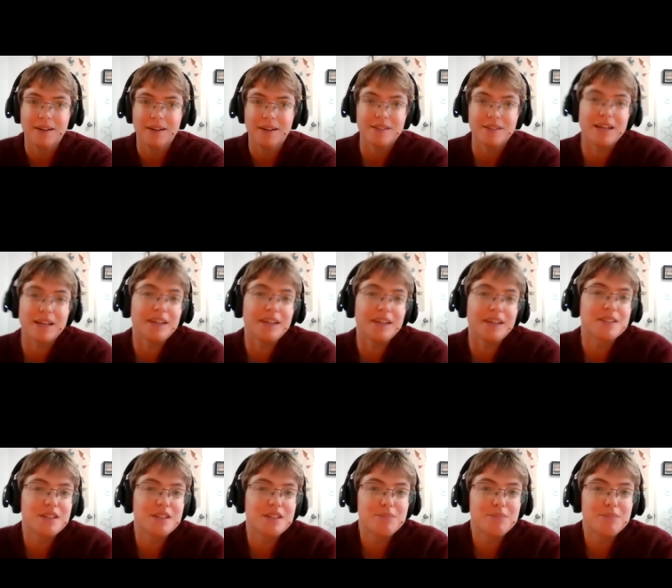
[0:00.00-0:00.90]
Second
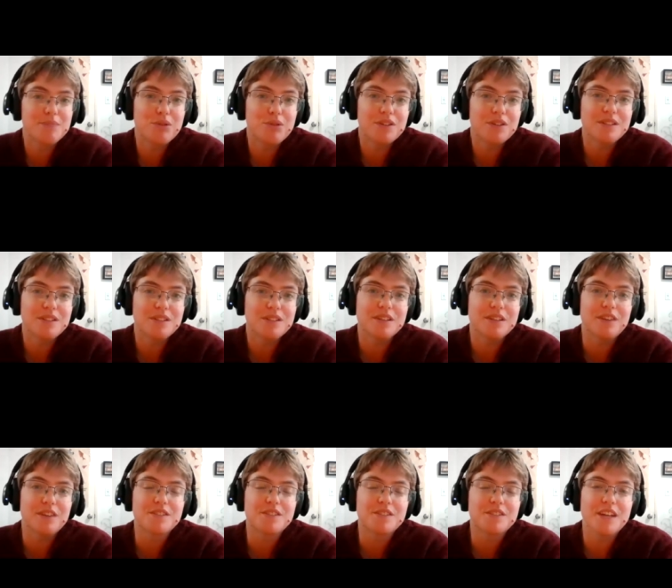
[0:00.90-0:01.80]
is the importance
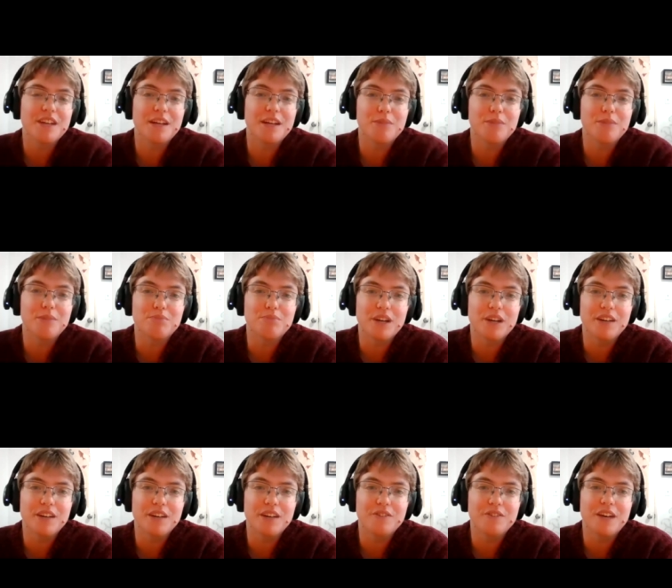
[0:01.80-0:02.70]
of staying
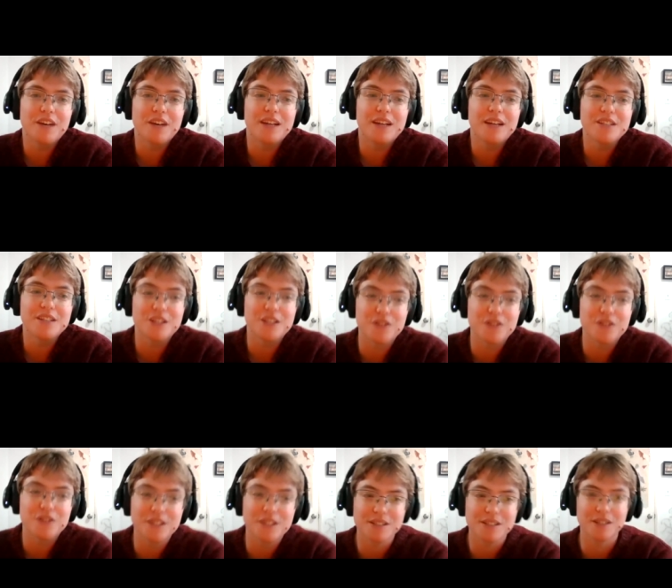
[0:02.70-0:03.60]
brave and
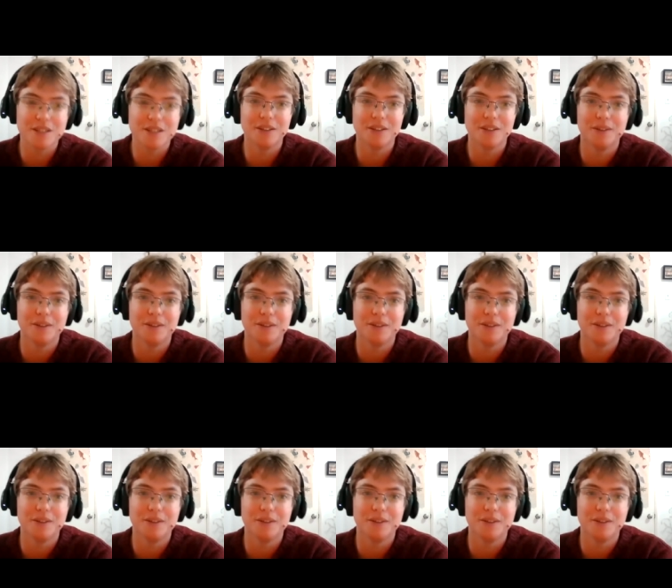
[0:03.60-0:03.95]
curious.